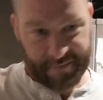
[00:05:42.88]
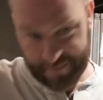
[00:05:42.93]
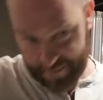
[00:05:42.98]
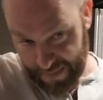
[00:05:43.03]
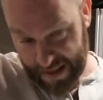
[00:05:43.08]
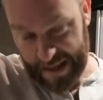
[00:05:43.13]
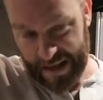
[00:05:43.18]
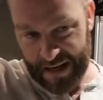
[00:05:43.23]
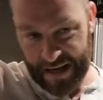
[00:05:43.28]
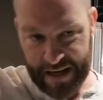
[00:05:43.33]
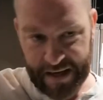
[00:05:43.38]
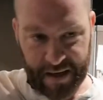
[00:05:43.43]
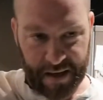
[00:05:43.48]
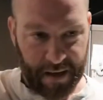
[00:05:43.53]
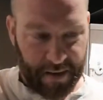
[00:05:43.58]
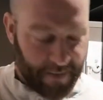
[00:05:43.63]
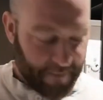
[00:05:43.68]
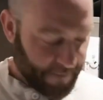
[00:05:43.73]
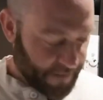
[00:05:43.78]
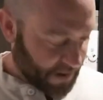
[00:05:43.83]
my light
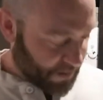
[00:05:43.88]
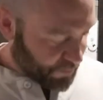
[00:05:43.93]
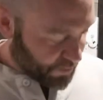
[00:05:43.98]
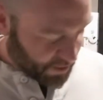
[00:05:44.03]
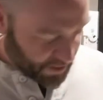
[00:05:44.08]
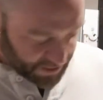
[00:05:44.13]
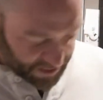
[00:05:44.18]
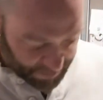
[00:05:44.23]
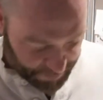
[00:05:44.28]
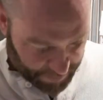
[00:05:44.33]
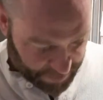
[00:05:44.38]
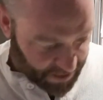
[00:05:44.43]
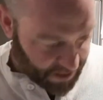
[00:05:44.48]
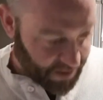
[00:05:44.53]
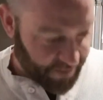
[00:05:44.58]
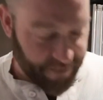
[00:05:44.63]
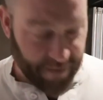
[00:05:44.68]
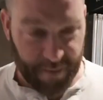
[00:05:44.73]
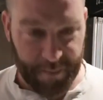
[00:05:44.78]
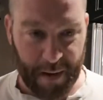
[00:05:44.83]
and put a cup of
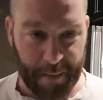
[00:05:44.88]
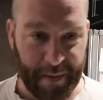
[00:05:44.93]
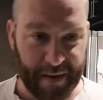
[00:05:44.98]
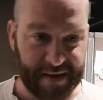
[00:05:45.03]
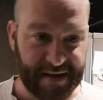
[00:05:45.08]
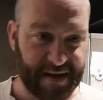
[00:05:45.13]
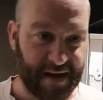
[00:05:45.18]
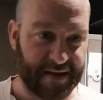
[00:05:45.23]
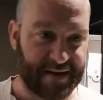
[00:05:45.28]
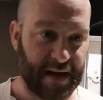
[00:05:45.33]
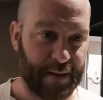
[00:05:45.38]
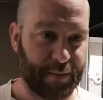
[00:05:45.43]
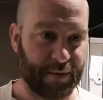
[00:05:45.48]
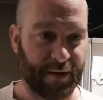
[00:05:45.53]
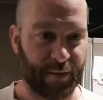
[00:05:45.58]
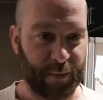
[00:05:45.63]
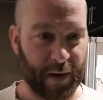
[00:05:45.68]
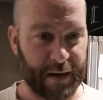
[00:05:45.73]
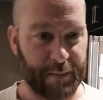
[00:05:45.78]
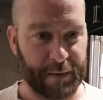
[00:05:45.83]
coffee on my bedside table
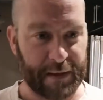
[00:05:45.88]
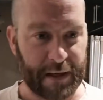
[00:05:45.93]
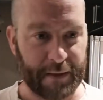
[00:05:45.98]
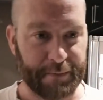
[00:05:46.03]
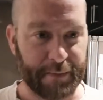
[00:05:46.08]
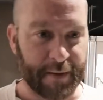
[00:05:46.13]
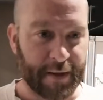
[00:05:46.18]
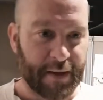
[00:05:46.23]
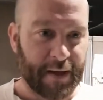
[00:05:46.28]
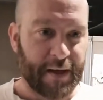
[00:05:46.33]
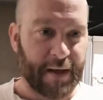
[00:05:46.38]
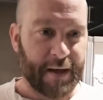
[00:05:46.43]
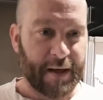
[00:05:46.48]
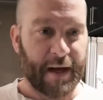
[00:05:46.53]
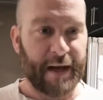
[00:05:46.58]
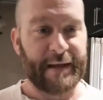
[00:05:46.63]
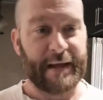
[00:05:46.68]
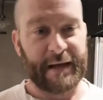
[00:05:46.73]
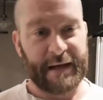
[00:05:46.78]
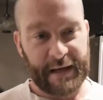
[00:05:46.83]
and wake me up,
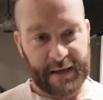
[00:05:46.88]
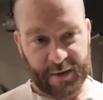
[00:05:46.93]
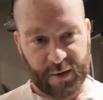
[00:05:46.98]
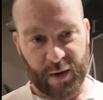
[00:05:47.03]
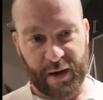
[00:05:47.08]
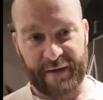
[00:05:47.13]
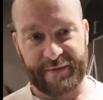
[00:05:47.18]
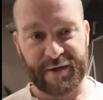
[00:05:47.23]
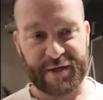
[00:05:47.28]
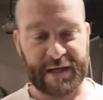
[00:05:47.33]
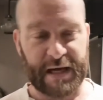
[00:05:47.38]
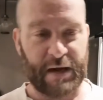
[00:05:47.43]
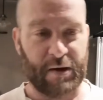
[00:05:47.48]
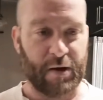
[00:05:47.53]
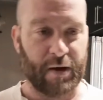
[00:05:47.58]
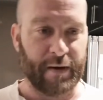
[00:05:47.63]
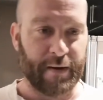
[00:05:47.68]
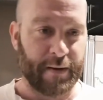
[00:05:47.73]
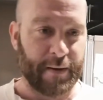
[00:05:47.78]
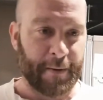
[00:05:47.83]
and then he'd go have a
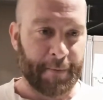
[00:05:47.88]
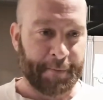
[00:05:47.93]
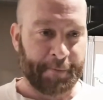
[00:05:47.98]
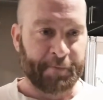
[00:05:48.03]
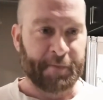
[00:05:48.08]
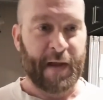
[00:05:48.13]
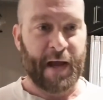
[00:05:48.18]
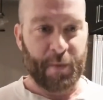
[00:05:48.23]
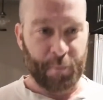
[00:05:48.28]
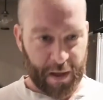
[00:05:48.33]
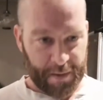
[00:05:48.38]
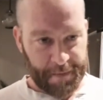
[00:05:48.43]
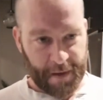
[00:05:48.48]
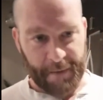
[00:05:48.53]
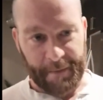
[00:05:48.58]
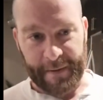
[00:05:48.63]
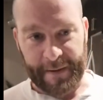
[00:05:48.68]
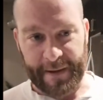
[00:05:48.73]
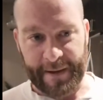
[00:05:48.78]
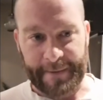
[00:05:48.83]
shower and wake me
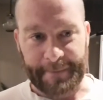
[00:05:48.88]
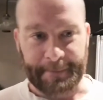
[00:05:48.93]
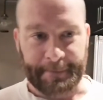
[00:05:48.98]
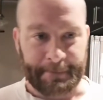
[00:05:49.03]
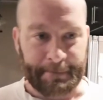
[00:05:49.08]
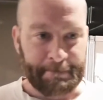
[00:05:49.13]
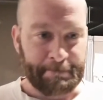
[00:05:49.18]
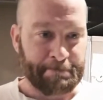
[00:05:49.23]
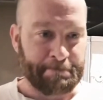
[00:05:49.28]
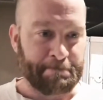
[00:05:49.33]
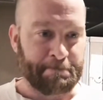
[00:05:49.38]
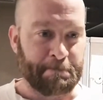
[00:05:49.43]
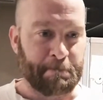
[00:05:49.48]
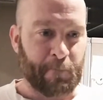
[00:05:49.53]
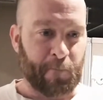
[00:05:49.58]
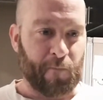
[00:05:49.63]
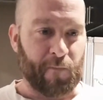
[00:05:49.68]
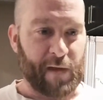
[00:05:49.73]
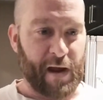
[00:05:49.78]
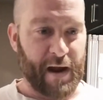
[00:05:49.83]
up again,
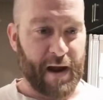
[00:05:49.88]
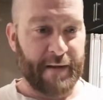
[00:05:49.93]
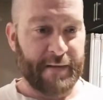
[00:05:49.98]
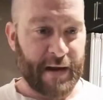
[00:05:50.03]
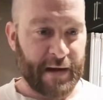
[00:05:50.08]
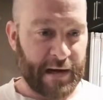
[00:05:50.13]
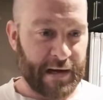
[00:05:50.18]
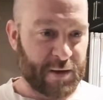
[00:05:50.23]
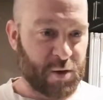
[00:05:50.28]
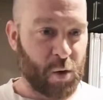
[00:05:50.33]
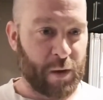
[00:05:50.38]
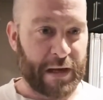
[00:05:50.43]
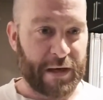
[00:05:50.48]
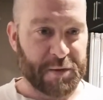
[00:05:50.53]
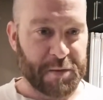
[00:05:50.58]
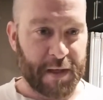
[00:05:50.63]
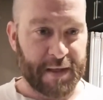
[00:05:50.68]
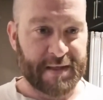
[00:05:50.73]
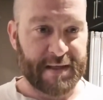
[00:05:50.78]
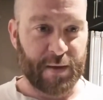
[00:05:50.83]
and then he'd go get
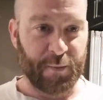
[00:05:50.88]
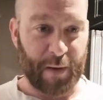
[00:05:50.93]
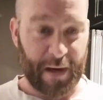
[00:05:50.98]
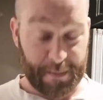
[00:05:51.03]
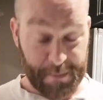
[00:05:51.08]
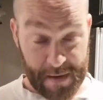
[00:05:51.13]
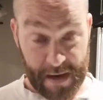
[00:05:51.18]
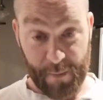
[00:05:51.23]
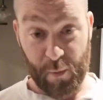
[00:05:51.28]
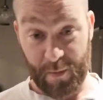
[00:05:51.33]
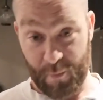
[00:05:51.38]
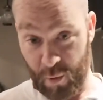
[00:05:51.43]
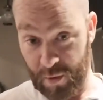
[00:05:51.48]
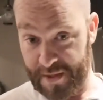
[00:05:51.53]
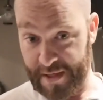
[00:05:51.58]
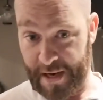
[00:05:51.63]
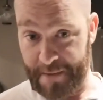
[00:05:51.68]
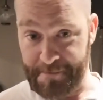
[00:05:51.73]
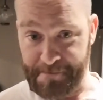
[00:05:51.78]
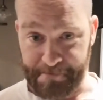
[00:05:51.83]
dressed and wake me up one more
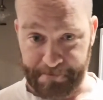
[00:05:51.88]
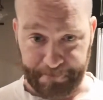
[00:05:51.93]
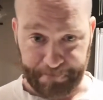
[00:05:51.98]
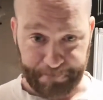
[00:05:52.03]
time.